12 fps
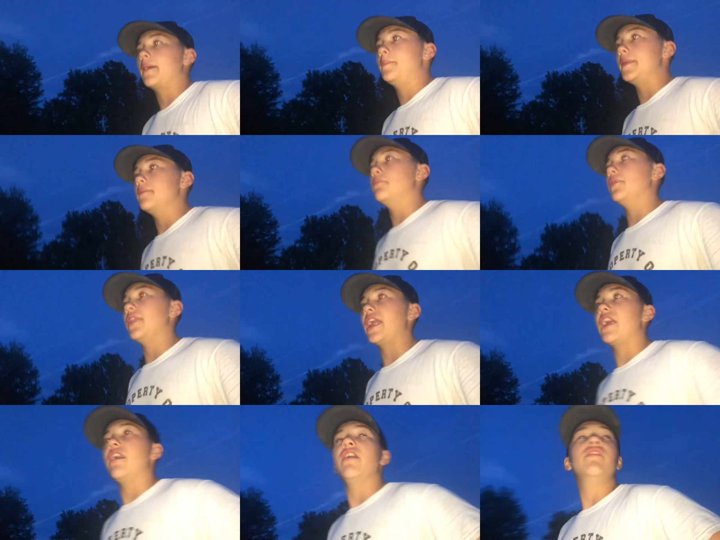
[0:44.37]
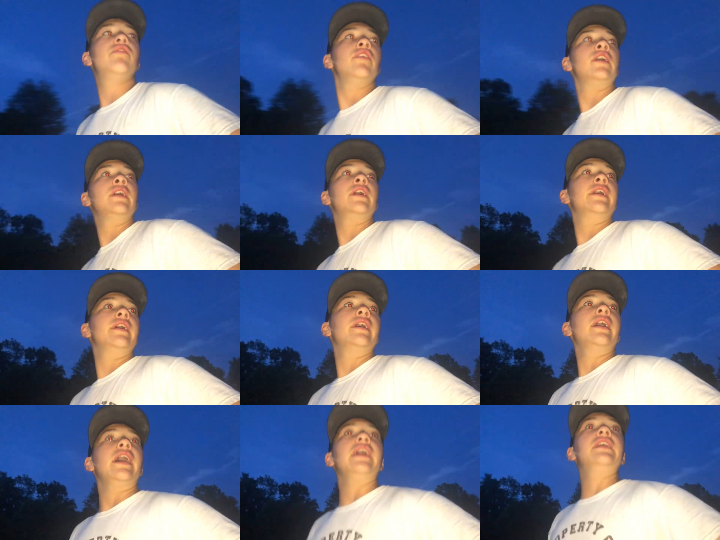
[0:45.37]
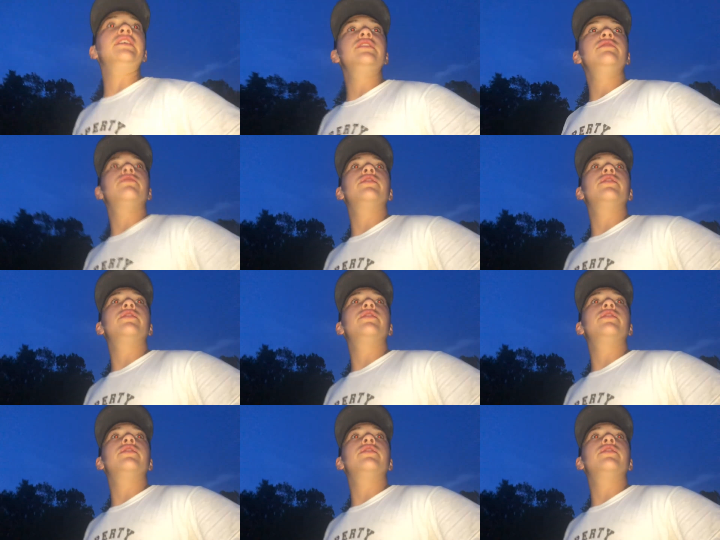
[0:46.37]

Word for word: people that I've hated for the